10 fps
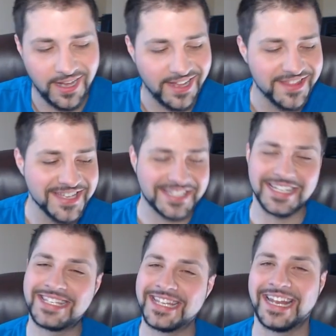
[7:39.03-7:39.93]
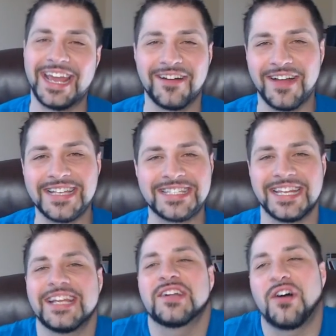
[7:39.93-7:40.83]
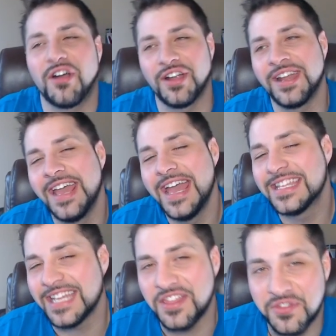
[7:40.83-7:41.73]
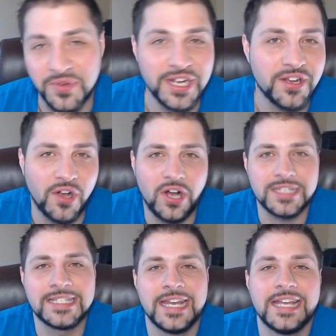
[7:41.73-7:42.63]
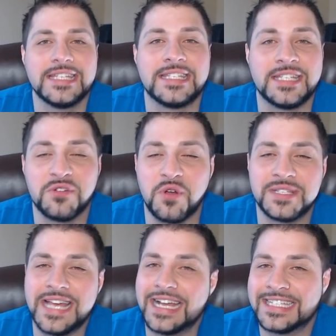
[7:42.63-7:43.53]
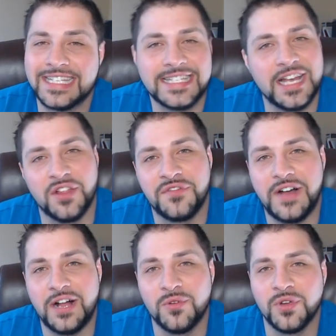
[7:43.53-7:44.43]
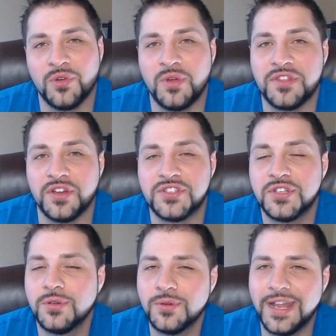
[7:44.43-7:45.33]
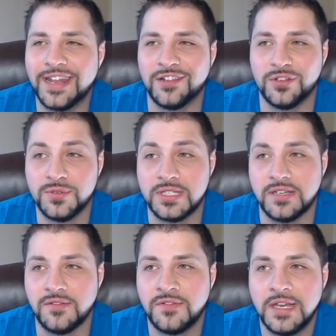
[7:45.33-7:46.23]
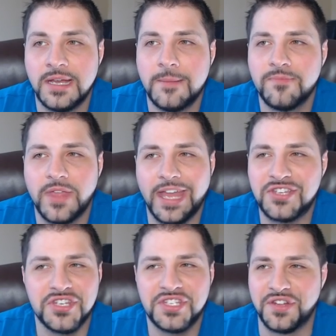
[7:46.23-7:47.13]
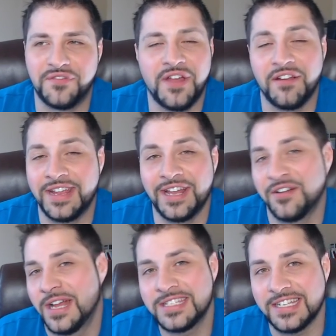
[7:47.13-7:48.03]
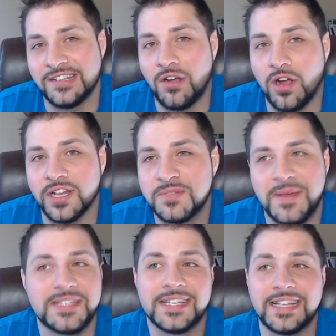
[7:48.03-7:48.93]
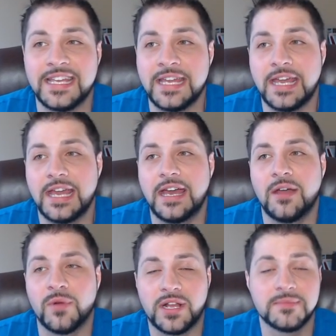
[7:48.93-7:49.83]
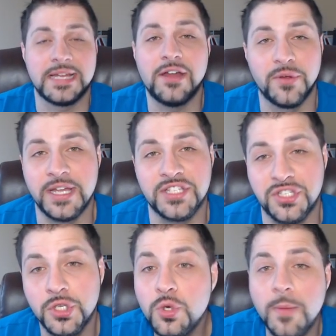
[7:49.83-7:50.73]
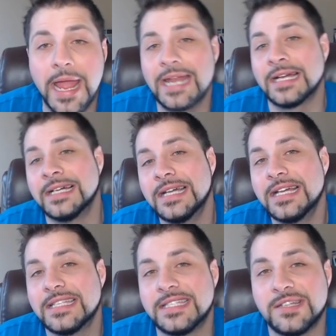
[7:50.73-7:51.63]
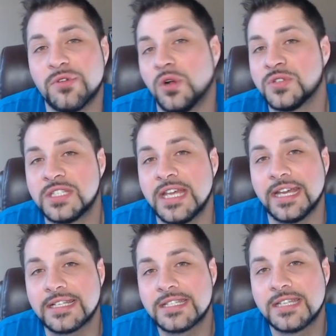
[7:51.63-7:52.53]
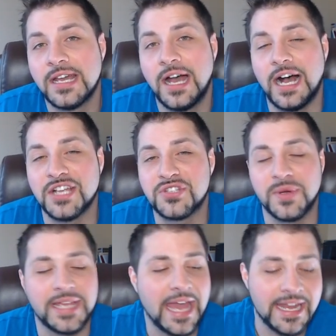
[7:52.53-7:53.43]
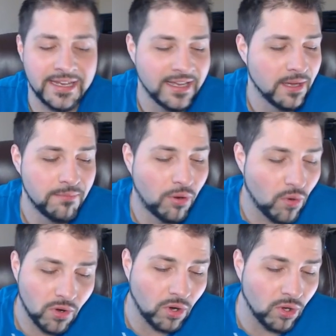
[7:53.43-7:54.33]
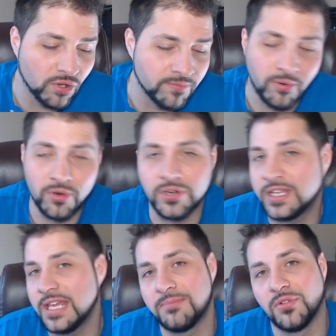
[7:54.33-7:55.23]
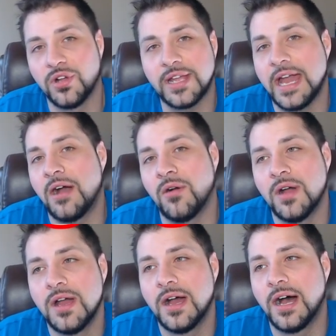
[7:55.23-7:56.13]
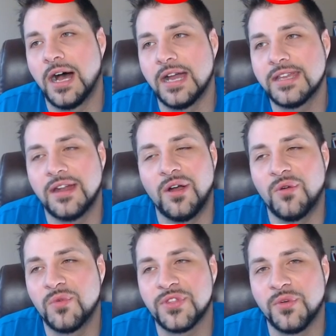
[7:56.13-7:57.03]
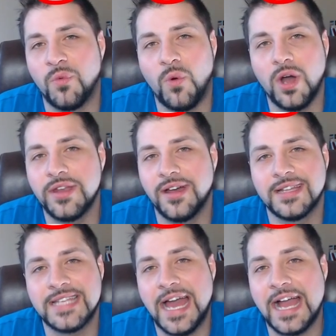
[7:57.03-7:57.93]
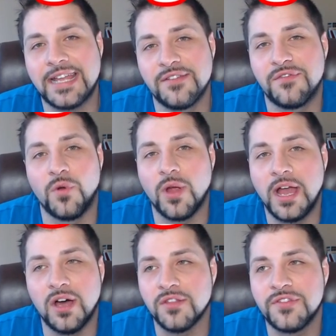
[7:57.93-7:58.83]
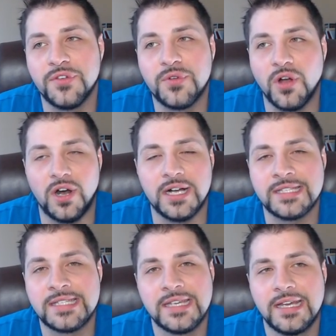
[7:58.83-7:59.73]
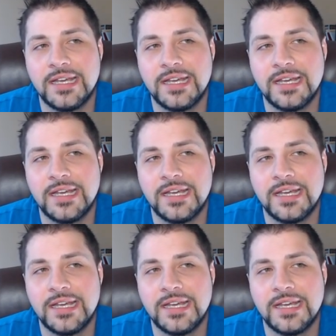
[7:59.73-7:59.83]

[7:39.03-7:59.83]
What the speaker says: This is an interesting card. It's a 3-cost, 0 attack, 6 health follower with Attune and Elusive. It's just a very interesting card. It's basically, when it comes down to it, it's a 2-mana 0/6. So again, poor old Border Keep Lookout, with the 1 attack and 4 health, 2 cost.